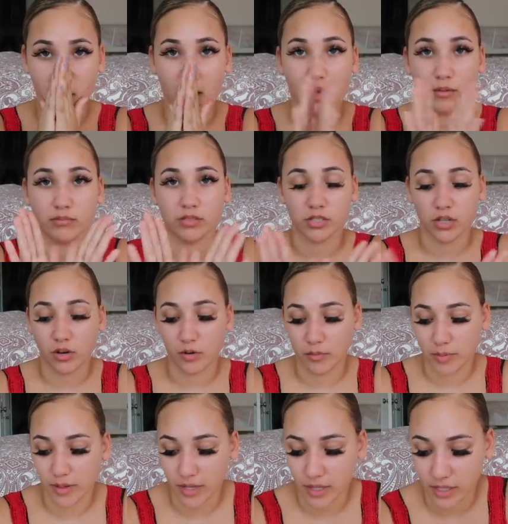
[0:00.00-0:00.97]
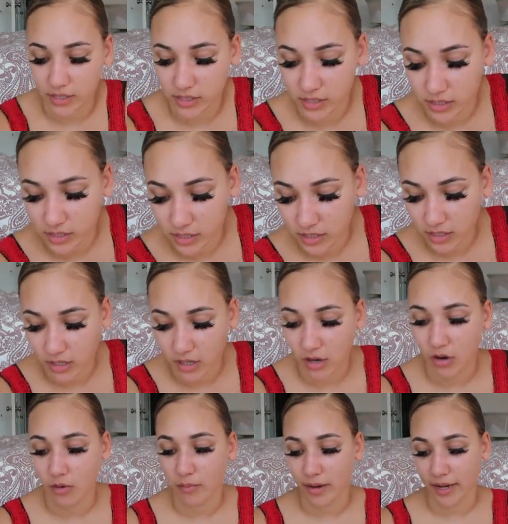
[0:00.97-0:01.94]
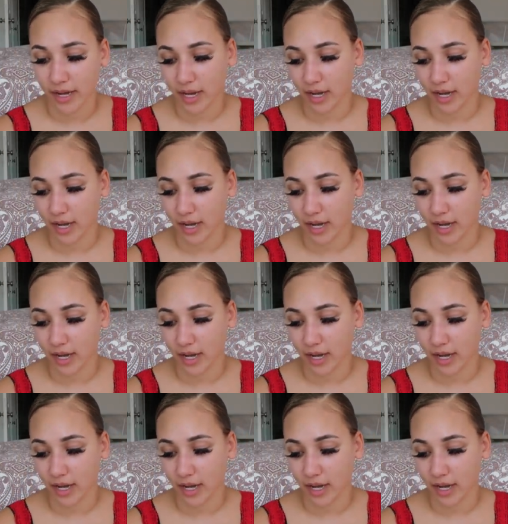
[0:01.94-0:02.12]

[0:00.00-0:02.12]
I'm so pissed. Oh my